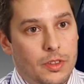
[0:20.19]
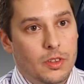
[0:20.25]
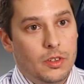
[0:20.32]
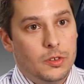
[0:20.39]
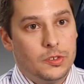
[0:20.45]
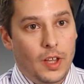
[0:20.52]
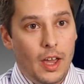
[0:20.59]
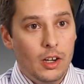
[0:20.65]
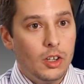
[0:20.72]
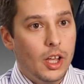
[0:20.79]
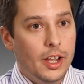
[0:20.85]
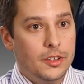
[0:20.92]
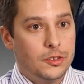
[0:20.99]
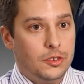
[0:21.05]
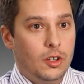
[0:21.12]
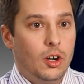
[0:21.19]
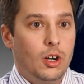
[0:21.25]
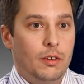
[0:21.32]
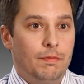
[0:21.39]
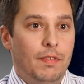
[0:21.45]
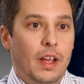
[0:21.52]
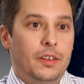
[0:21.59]
Satellites are
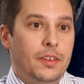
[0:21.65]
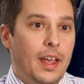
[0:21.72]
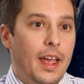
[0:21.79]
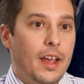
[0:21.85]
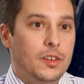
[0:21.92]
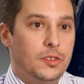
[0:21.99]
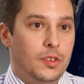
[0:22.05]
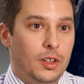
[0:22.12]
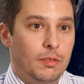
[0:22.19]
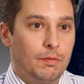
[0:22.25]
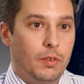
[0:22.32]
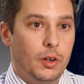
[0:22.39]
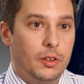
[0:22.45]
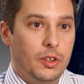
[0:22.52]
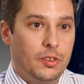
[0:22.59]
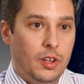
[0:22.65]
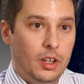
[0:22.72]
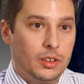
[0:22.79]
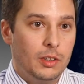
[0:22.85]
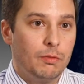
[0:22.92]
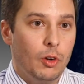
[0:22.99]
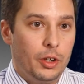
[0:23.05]
fantastic for
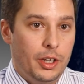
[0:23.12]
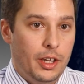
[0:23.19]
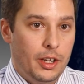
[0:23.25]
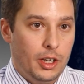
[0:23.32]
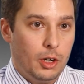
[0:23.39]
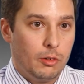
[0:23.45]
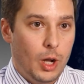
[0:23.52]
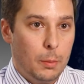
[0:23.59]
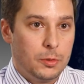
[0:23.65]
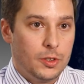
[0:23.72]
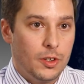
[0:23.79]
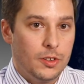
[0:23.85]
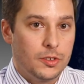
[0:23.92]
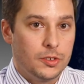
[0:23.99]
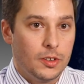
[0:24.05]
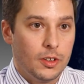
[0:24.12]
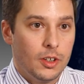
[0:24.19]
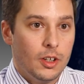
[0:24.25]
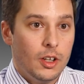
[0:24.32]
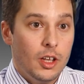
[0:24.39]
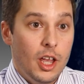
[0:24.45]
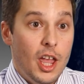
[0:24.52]
detecting volcanic eruptions
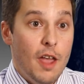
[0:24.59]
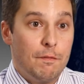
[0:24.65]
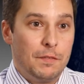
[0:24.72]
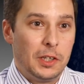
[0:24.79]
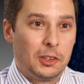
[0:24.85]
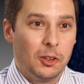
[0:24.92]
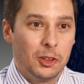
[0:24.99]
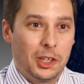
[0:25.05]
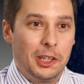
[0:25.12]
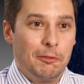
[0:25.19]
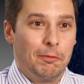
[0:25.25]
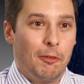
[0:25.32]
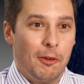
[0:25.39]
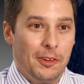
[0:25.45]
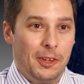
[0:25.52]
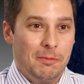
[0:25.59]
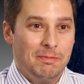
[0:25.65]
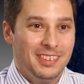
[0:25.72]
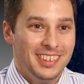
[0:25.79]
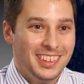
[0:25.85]
if you're looking for them.